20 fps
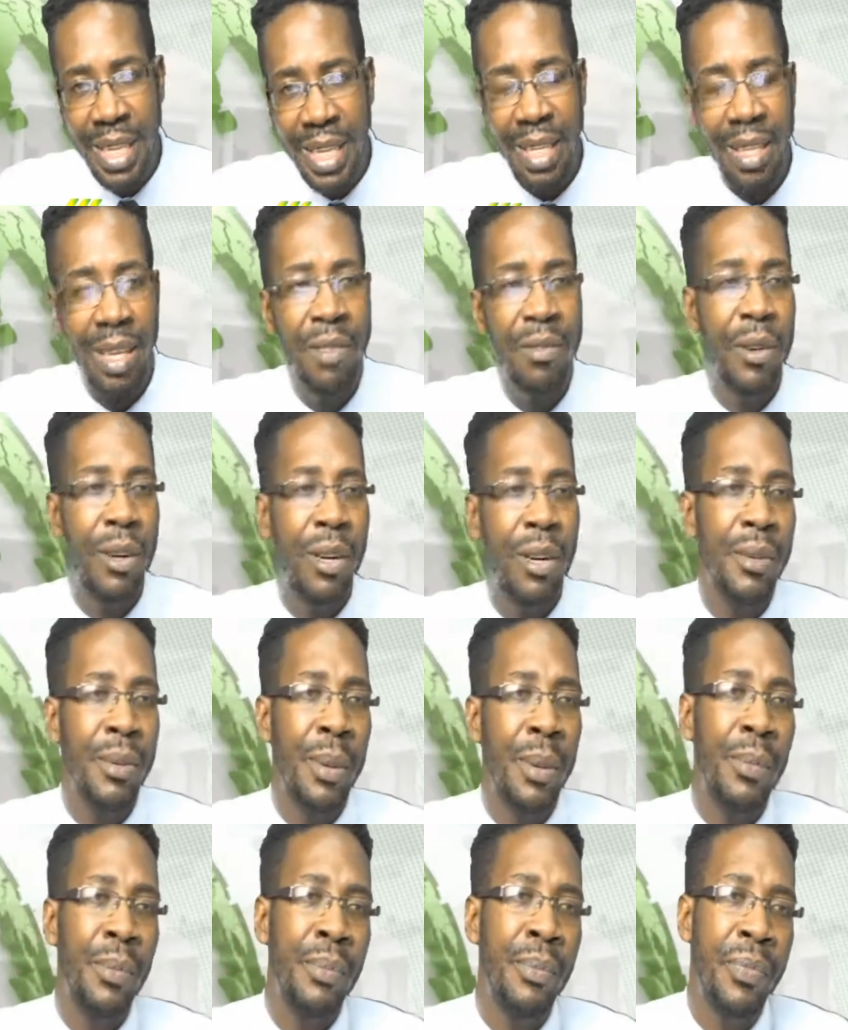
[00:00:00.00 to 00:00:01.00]
Building
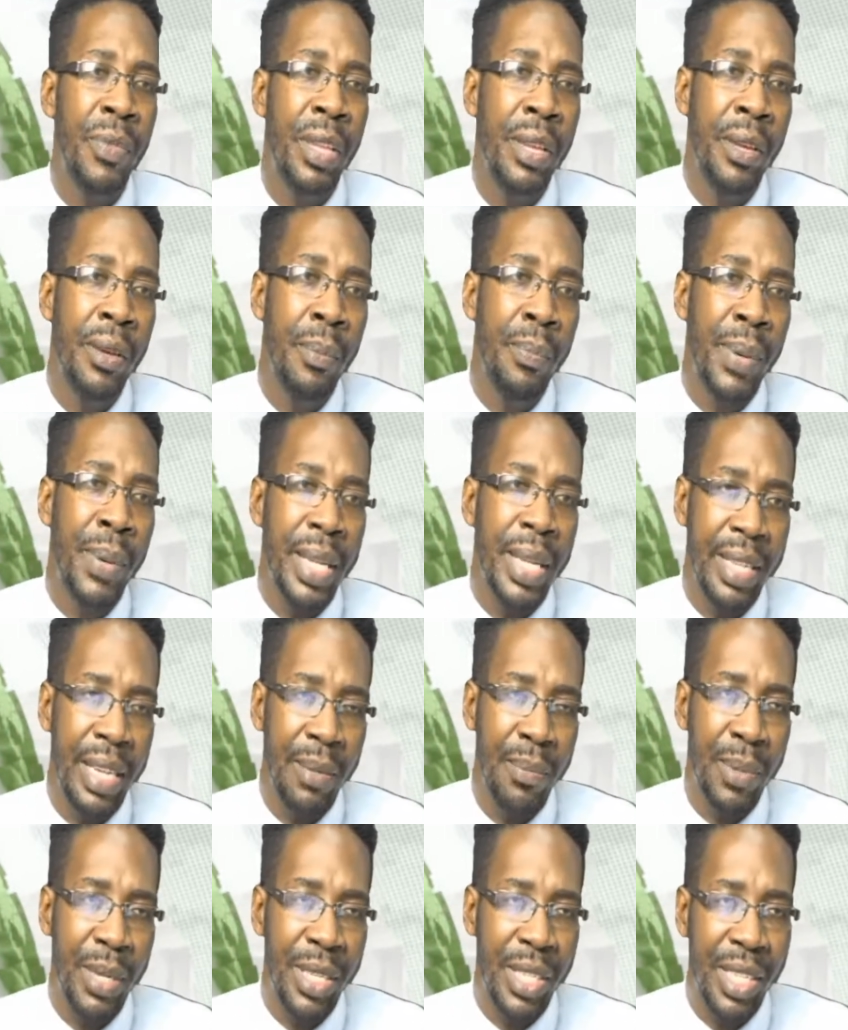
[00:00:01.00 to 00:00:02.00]
Bridges. Thank you very
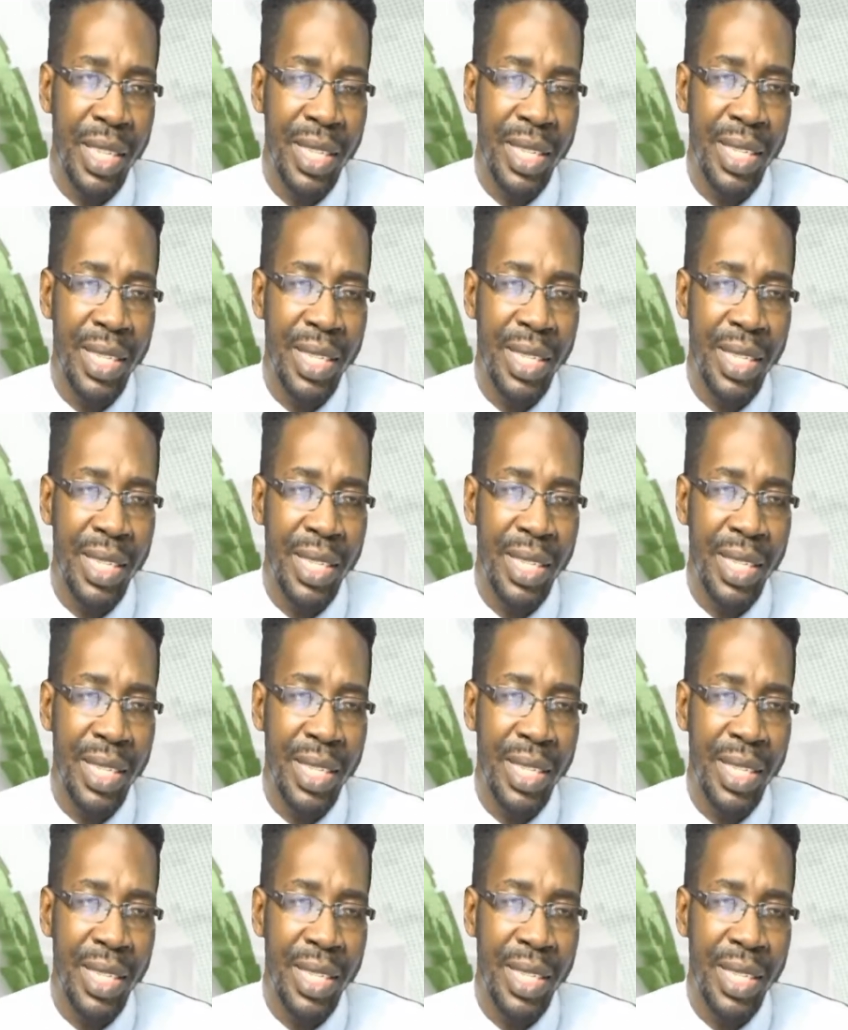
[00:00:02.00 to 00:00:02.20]
much.